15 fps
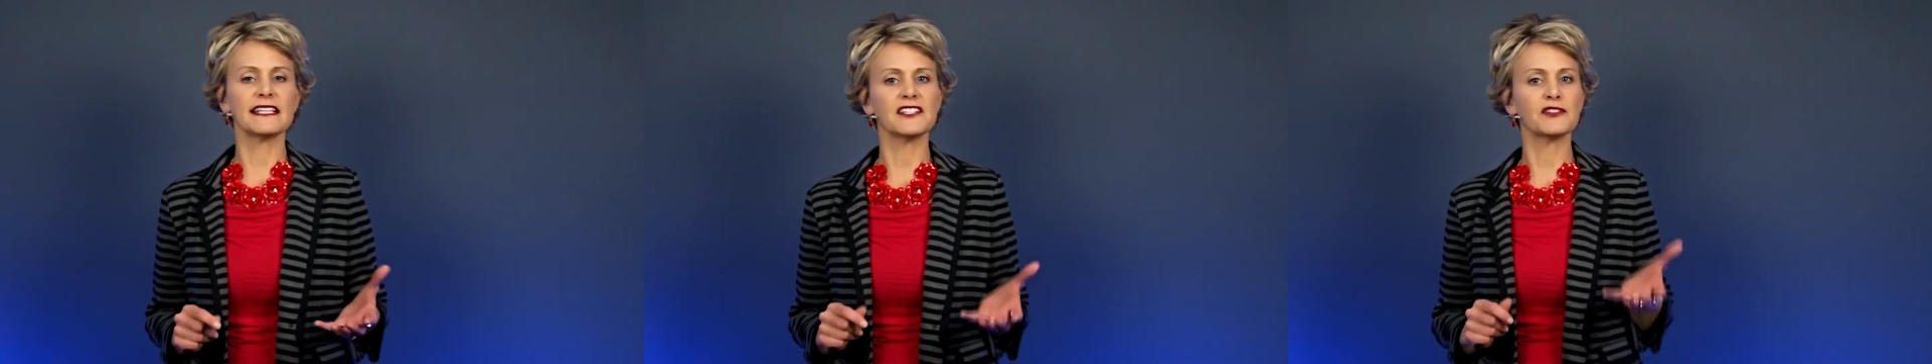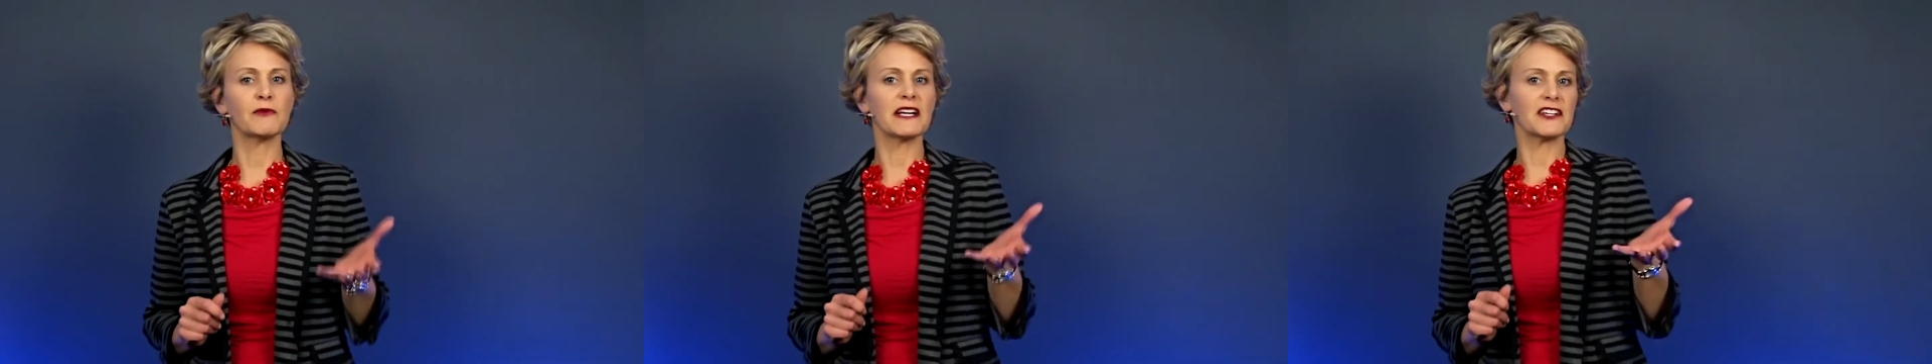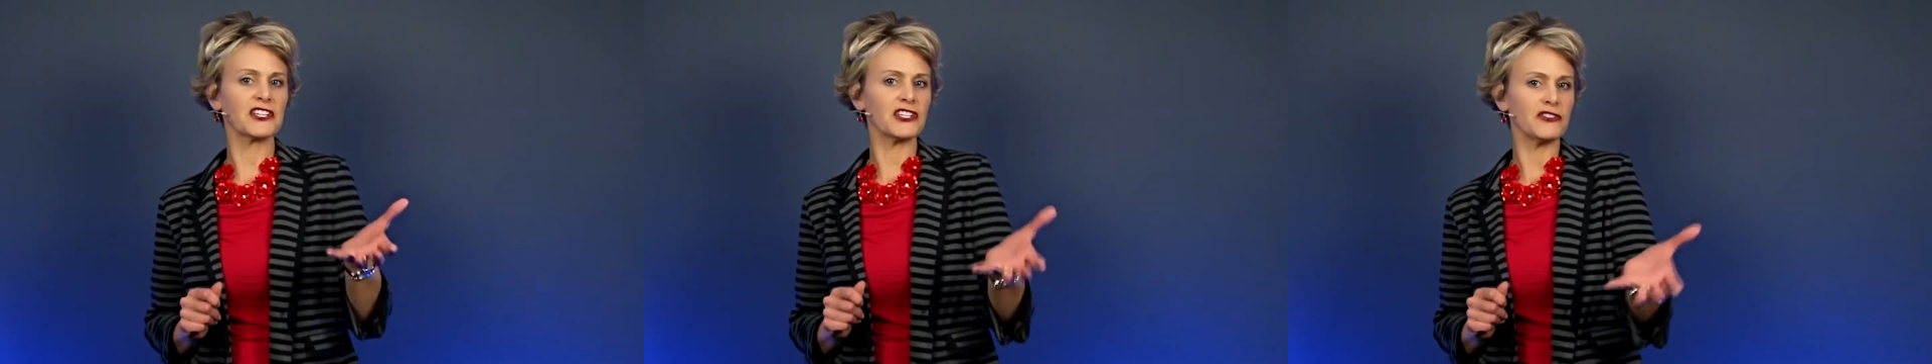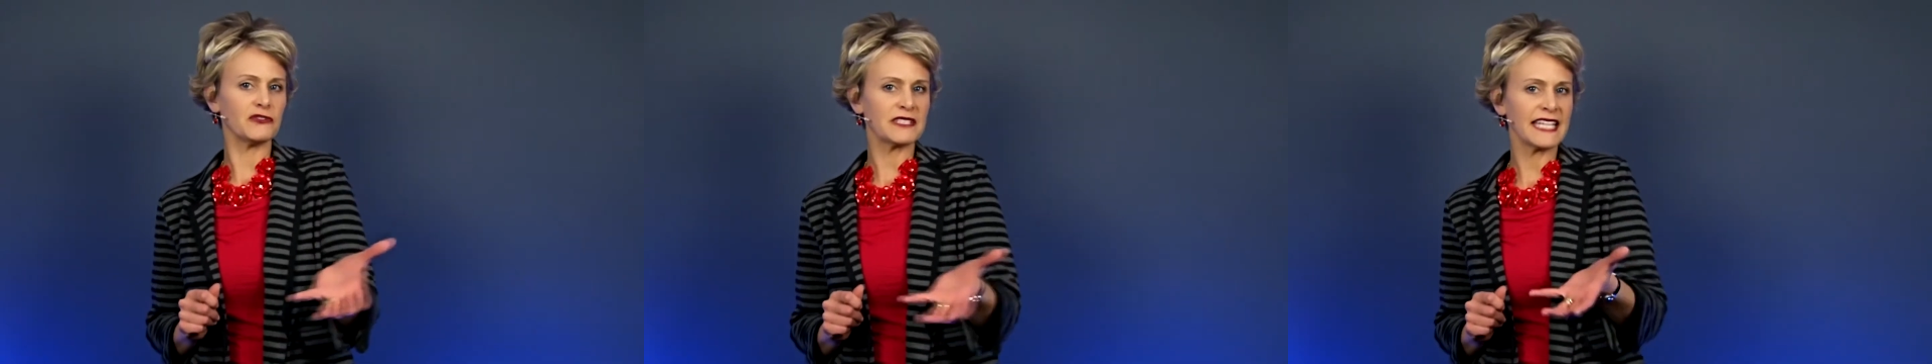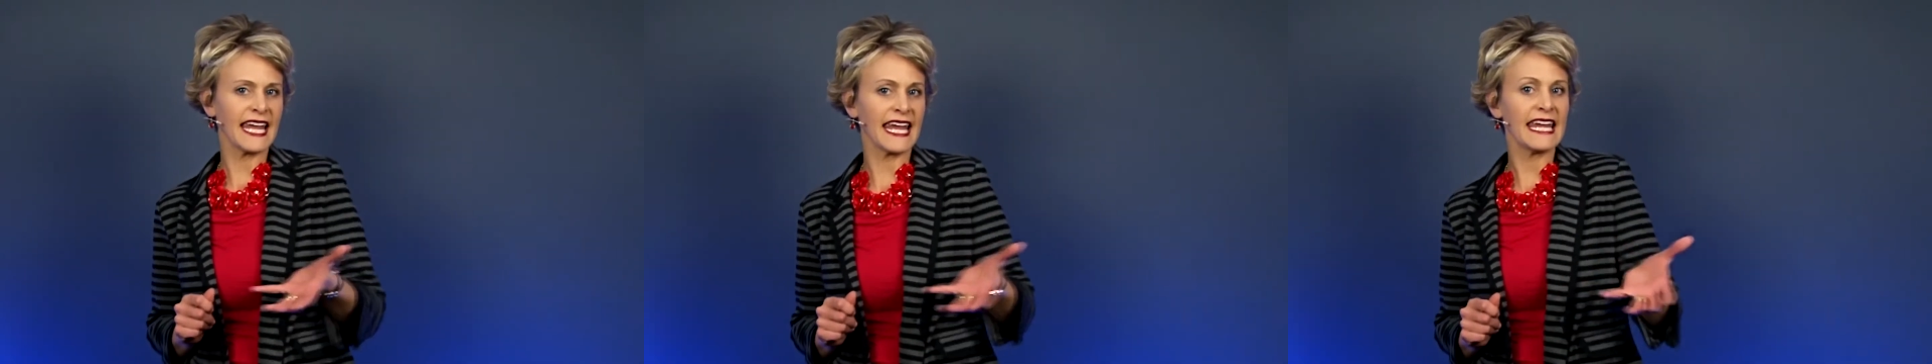is where you
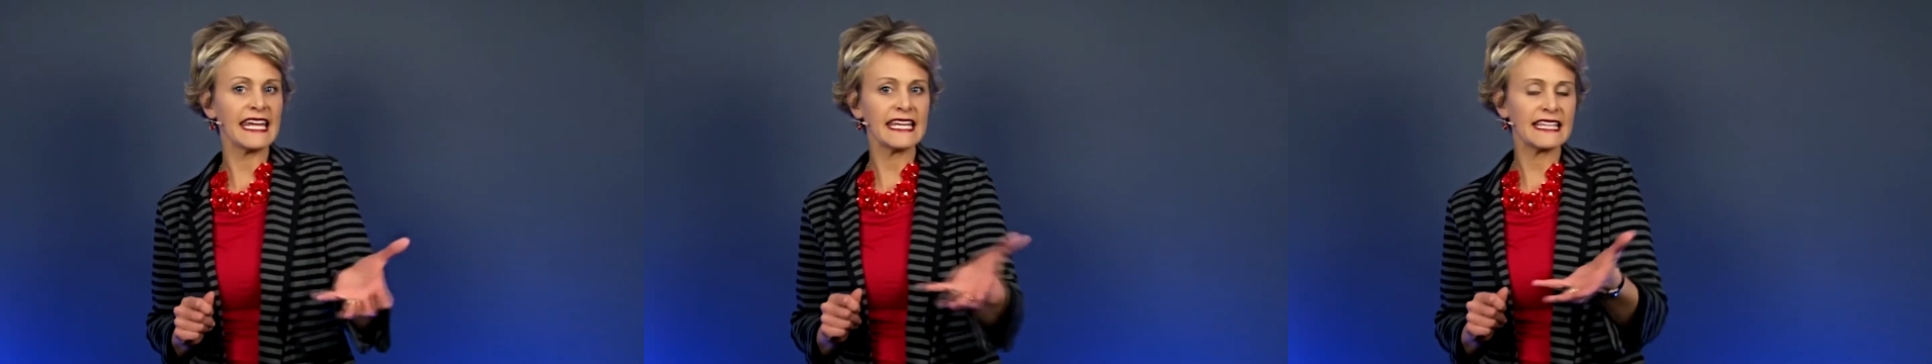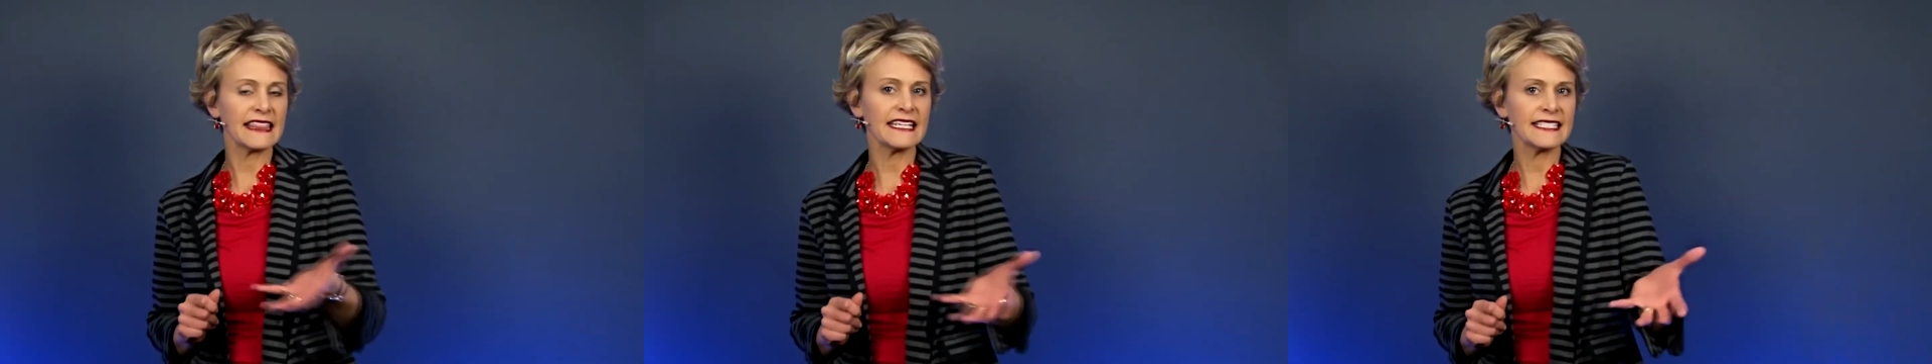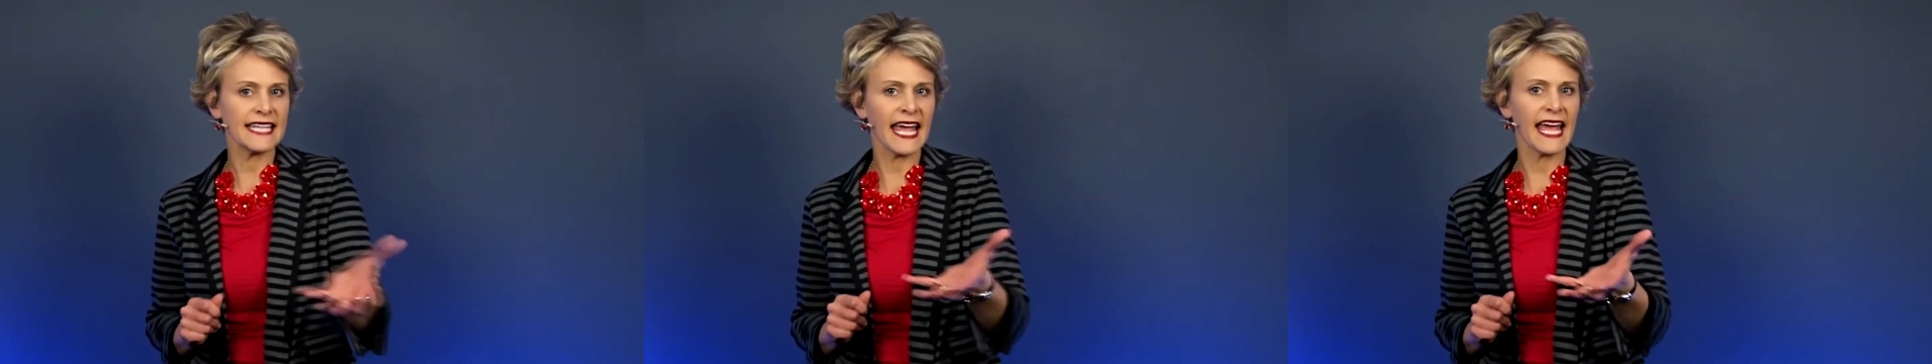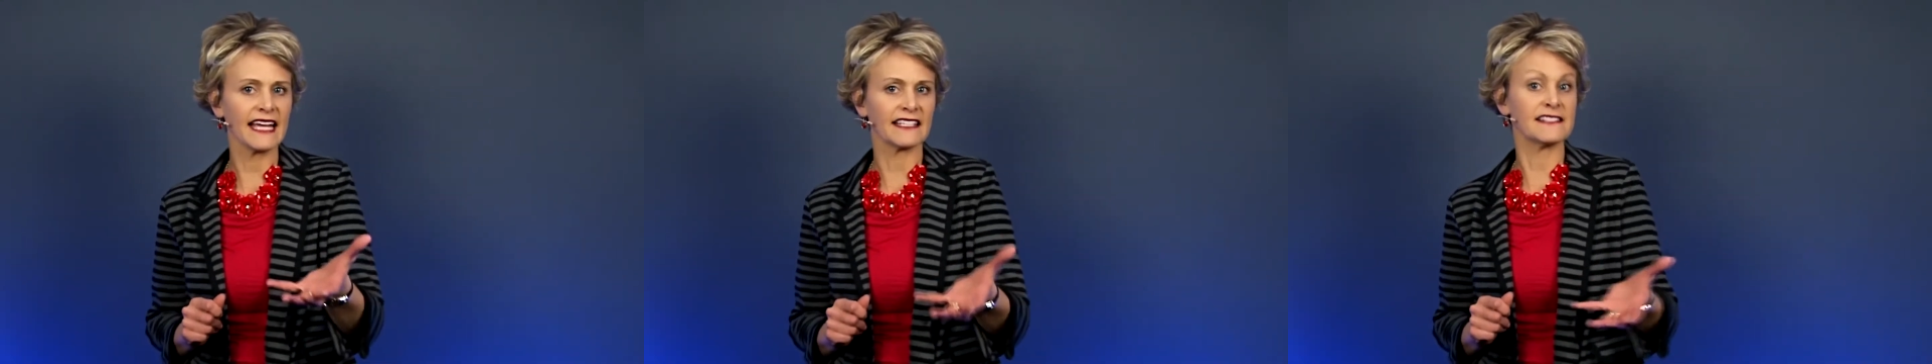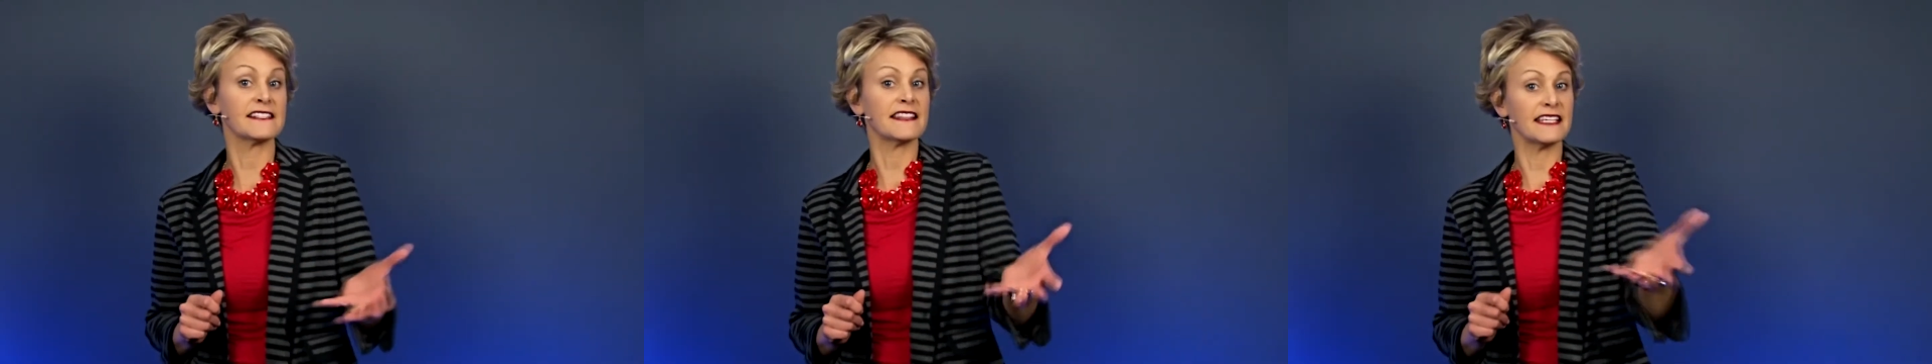take the text,